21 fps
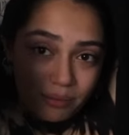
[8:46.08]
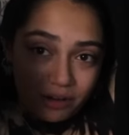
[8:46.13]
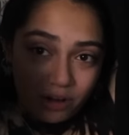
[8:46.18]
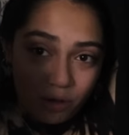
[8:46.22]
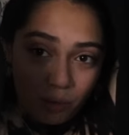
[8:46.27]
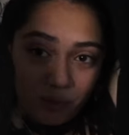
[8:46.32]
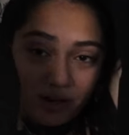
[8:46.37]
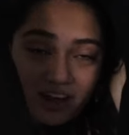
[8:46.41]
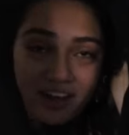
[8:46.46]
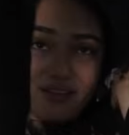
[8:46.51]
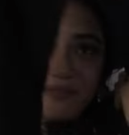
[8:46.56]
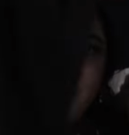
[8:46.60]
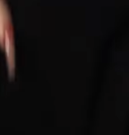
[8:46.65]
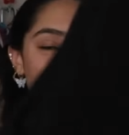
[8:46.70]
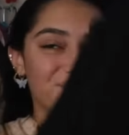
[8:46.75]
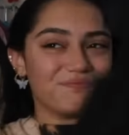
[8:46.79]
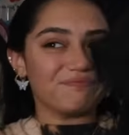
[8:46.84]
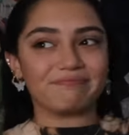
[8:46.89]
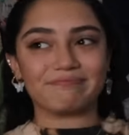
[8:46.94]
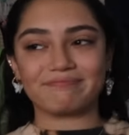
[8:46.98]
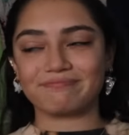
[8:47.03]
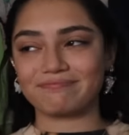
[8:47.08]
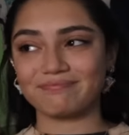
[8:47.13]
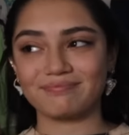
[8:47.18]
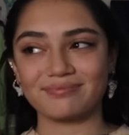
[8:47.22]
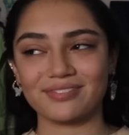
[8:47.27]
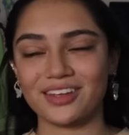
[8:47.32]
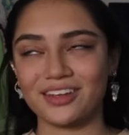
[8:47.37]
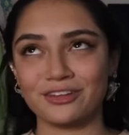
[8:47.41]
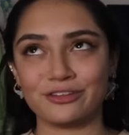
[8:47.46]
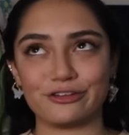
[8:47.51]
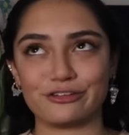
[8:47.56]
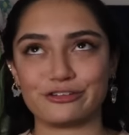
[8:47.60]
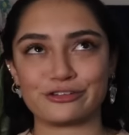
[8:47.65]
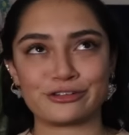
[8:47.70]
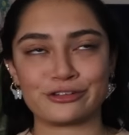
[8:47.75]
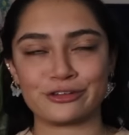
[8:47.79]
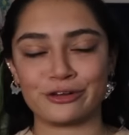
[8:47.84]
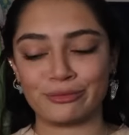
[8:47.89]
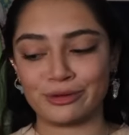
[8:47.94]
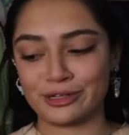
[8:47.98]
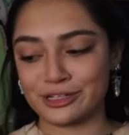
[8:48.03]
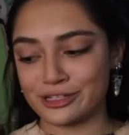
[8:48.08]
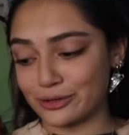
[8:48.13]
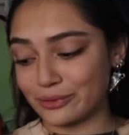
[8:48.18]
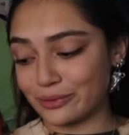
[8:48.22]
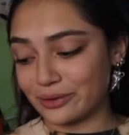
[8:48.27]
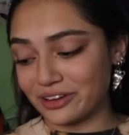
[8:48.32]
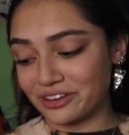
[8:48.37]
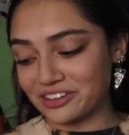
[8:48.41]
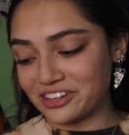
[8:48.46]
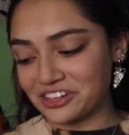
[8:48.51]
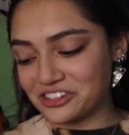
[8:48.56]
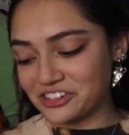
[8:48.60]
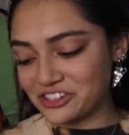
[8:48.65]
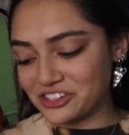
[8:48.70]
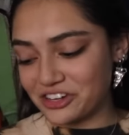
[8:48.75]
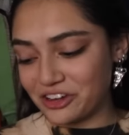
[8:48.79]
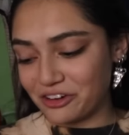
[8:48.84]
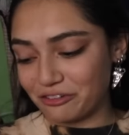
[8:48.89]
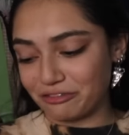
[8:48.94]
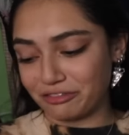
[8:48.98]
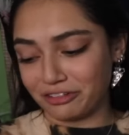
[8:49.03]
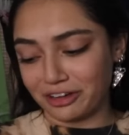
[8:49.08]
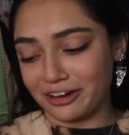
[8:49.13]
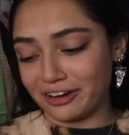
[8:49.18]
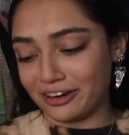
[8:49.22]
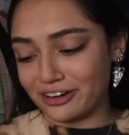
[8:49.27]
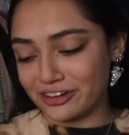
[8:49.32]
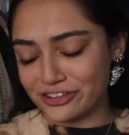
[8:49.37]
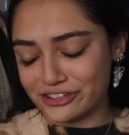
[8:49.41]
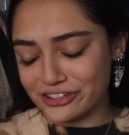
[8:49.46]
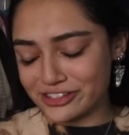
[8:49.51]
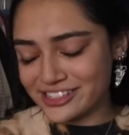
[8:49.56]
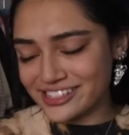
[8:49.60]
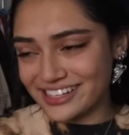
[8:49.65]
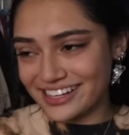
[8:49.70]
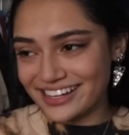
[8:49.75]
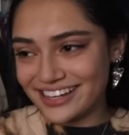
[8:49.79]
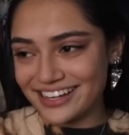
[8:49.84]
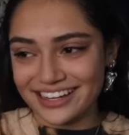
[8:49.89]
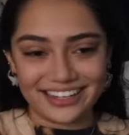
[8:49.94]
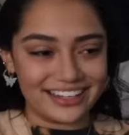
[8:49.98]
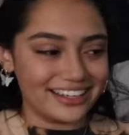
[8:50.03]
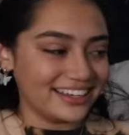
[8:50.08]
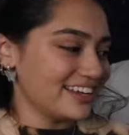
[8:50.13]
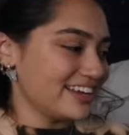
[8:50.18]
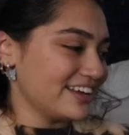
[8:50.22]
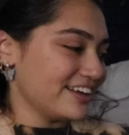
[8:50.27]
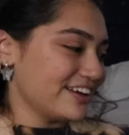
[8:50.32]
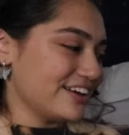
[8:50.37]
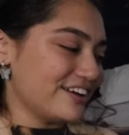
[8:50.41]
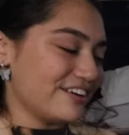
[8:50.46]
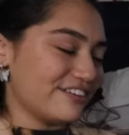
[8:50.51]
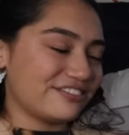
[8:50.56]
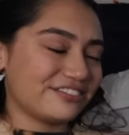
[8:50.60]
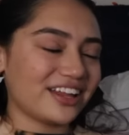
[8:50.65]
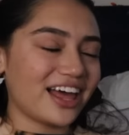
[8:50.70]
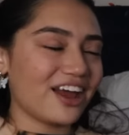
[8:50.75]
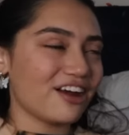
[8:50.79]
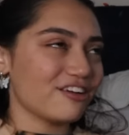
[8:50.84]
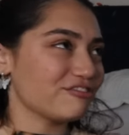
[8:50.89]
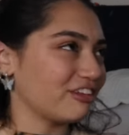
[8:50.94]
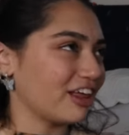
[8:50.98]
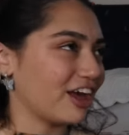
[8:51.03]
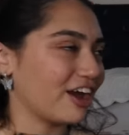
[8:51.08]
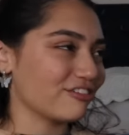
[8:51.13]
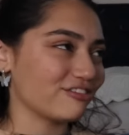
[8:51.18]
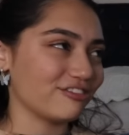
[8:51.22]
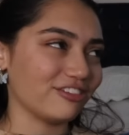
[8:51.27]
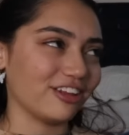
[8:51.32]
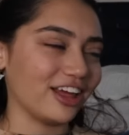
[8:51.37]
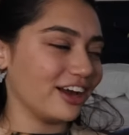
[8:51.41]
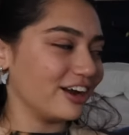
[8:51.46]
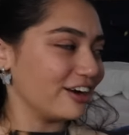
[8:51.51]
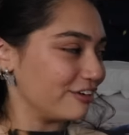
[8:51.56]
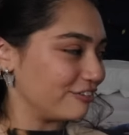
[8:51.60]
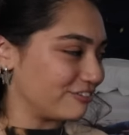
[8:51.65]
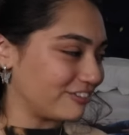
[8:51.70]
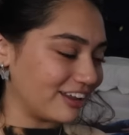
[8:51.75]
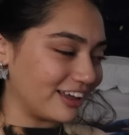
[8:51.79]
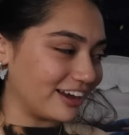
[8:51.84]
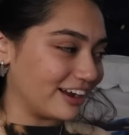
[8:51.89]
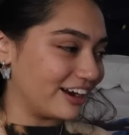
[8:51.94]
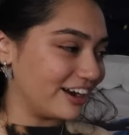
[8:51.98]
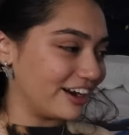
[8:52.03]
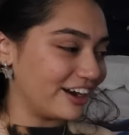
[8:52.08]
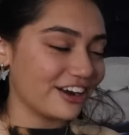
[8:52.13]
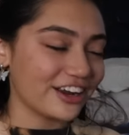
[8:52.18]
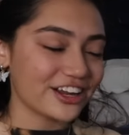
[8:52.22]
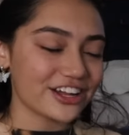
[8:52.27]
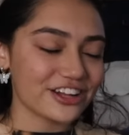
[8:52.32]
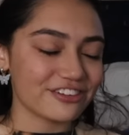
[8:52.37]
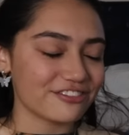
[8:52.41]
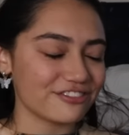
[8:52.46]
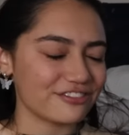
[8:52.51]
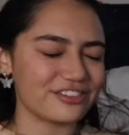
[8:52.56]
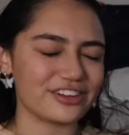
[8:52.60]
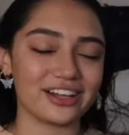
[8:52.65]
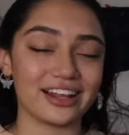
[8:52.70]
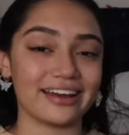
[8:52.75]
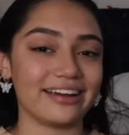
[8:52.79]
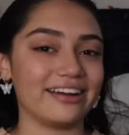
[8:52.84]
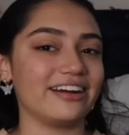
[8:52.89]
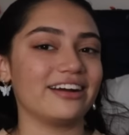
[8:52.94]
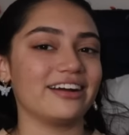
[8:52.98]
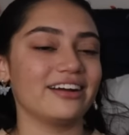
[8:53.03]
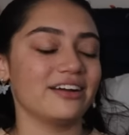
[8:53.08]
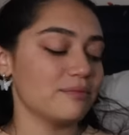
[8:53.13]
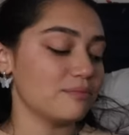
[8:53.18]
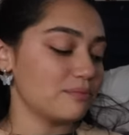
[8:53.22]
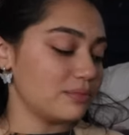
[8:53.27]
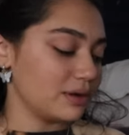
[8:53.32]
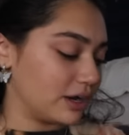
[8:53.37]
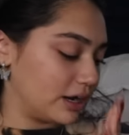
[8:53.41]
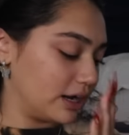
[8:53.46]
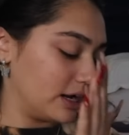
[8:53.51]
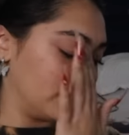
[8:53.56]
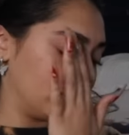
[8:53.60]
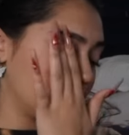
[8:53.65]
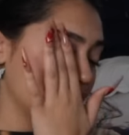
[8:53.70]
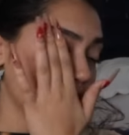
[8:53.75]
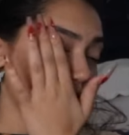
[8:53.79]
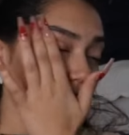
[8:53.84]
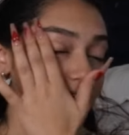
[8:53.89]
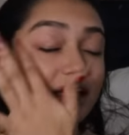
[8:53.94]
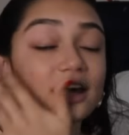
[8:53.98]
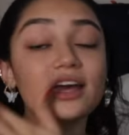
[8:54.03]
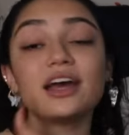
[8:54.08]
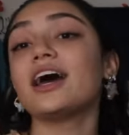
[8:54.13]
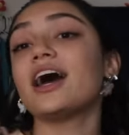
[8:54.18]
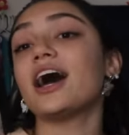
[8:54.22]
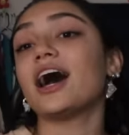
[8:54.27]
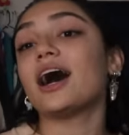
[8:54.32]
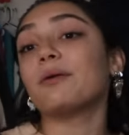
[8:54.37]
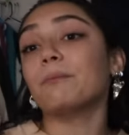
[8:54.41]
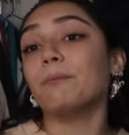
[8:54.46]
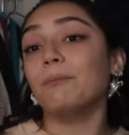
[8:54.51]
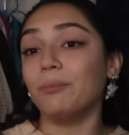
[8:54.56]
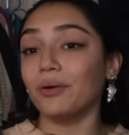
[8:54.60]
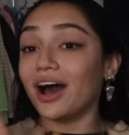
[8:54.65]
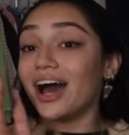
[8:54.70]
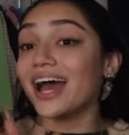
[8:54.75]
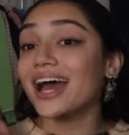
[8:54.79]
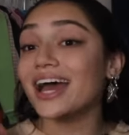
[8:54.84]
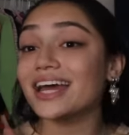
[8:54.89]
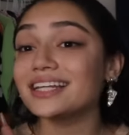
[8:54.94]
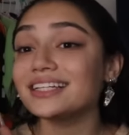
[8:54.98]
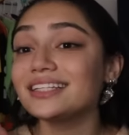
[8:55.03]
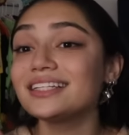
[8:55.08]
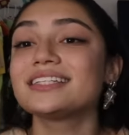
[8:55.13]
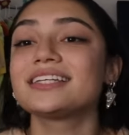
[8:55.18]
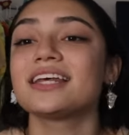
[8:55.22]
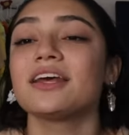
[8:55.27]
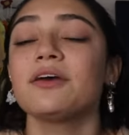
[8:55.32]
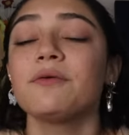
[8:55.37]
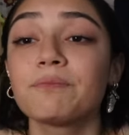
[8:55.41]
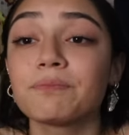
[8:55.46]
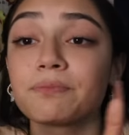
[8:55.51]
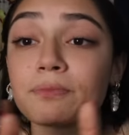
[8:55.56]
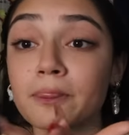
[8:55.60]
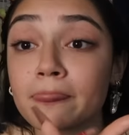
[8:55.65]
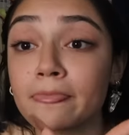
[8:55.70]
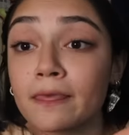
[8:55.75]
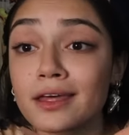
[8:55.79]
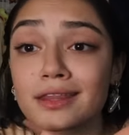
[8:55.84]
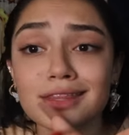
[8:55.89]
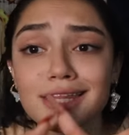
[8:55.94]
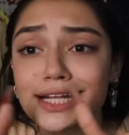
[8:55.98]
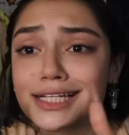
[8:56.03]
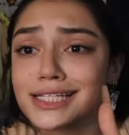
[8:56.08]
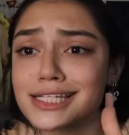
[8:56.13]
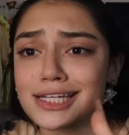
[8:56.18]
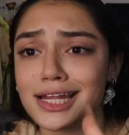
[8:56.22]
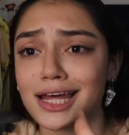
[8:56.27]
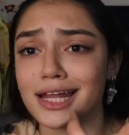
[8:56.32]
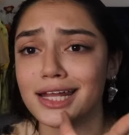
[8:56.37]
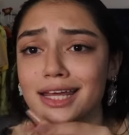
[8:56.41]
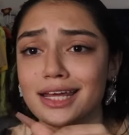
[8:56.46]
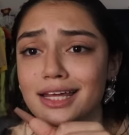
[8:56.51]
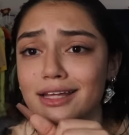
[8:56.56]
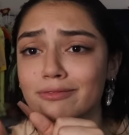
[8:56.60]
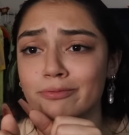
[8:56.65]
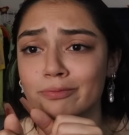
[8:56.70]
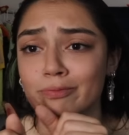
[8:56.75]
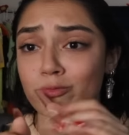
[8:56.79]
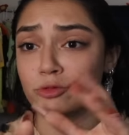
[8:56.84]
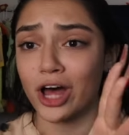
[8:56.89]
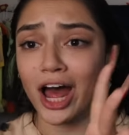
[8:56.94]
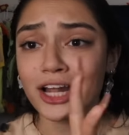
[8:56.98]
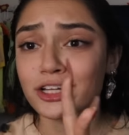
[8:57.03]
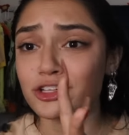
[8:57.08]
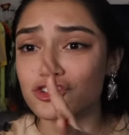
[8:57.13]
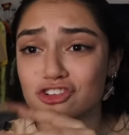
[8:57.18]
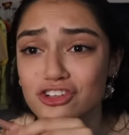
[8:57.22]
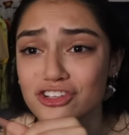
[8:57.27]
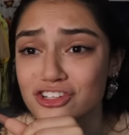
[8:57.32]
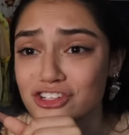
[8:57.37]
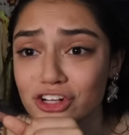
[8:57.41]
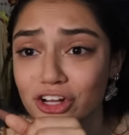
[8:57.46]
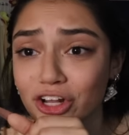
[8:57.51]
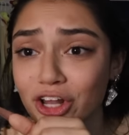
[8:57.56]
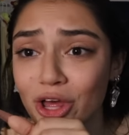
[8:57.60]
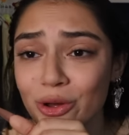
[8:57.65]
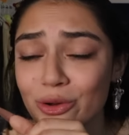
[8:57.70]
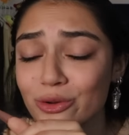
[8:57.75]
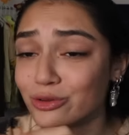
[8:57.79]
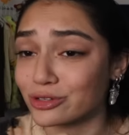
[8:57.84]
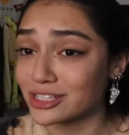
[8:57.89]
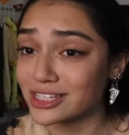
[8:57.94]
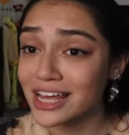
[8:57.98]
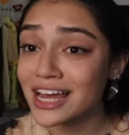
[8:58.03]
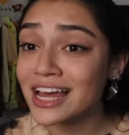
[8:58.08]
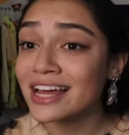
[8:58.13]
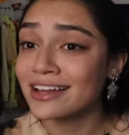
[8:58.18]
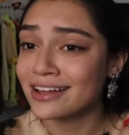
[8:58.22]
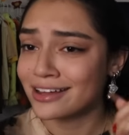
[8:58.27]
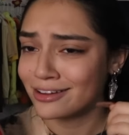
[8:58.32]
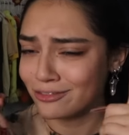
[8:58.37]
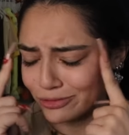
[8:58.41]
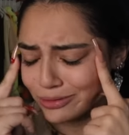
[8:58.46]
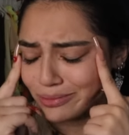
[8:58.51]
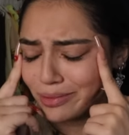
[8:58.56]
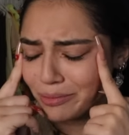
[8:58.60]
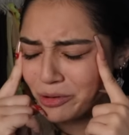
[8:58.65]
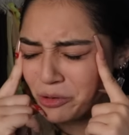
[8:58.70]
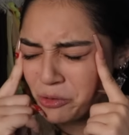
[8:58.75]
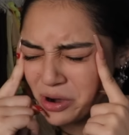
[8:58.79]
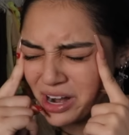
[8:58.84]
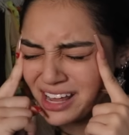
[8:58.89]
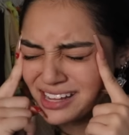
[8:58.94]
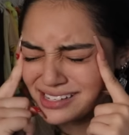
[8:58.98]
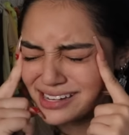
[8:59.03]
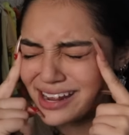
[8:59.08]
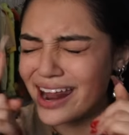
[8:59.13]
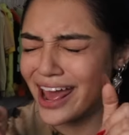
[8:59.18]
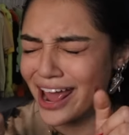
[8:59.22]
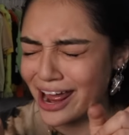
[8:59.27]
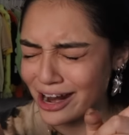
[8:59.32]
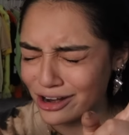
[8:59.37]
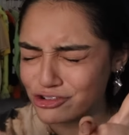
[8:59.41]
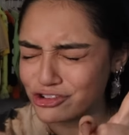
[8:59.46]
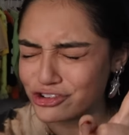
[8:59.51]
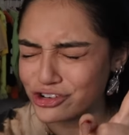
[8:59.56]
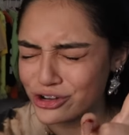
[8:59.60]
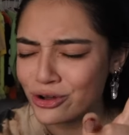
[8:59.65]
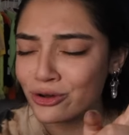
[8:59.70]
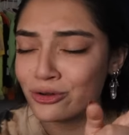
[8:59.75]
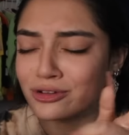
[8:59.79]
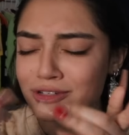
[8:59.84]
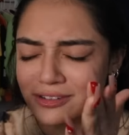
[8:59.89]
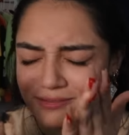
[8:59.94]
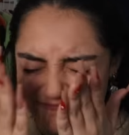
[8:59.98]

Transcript: a little bit. They just know me so well. They just know flare is just it. Flare, flare, flare, flare, flare, period. But that's not it. That's just the clothes. Remember when I said I had shoes?